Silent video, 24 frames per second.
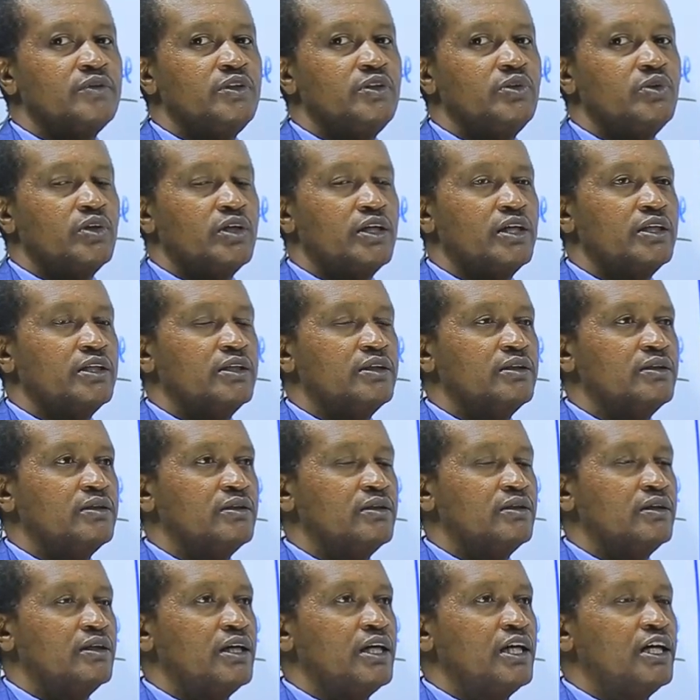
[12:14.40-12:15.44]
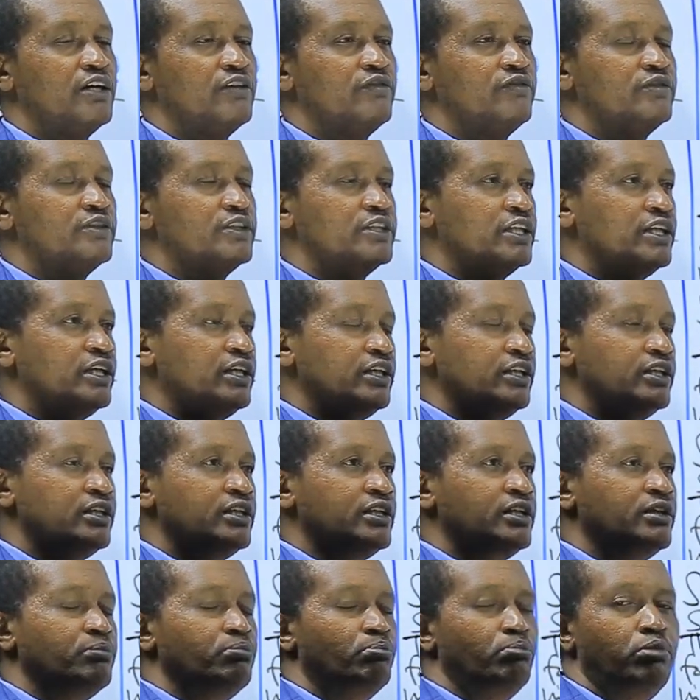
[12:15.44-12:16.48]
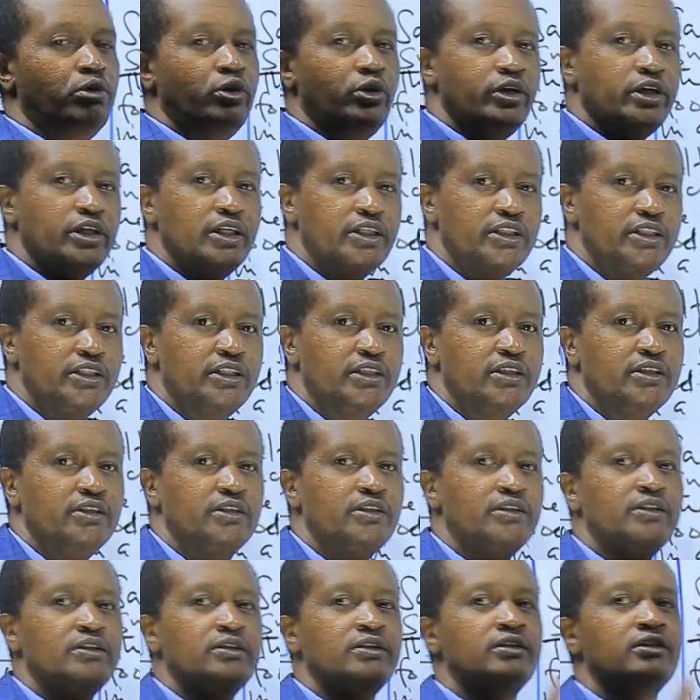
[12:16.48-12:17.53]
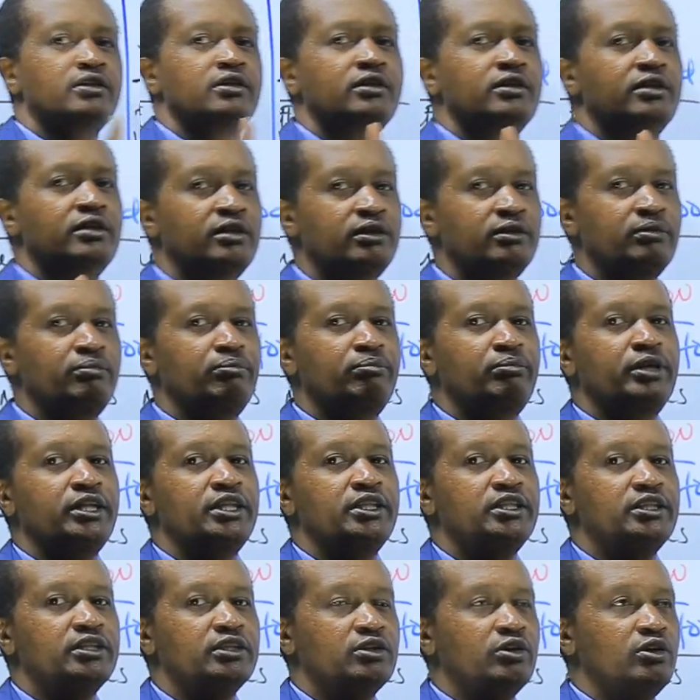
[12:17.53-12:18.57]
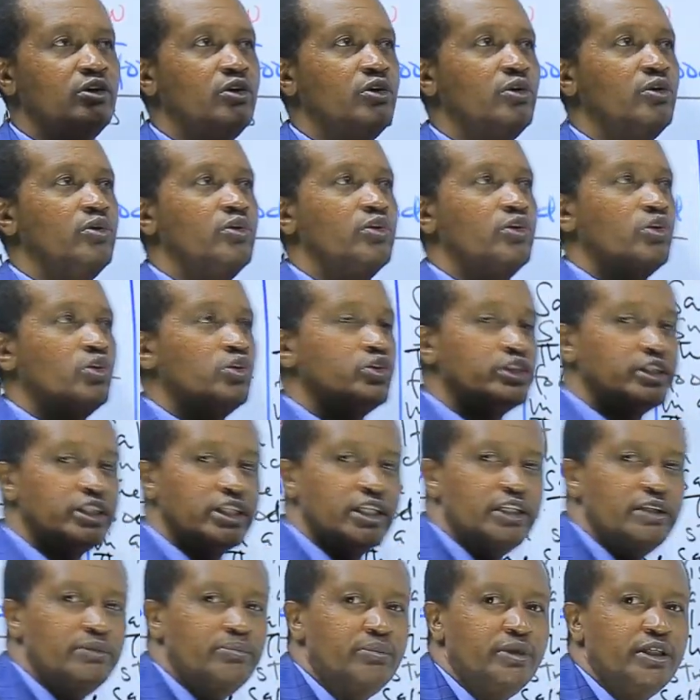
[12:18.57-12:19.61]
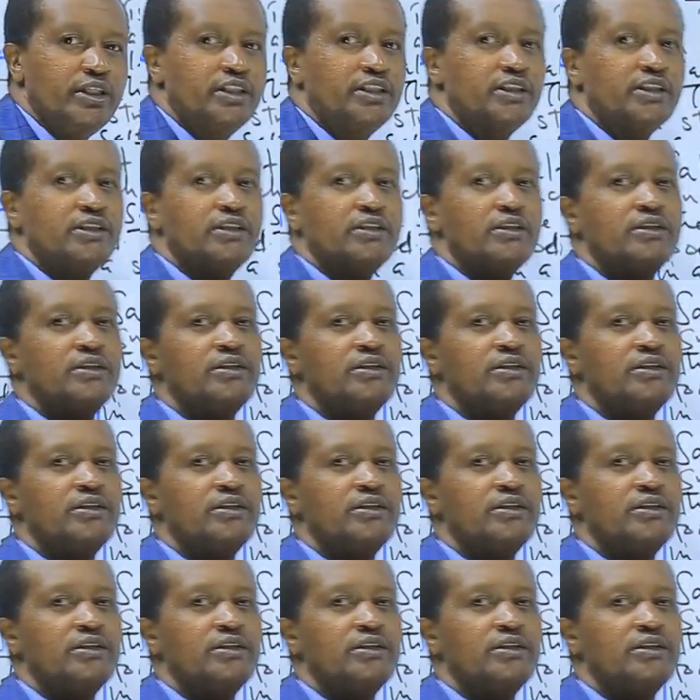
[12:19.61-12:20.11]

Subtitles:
You can have, say, boiled meat or roasted meat,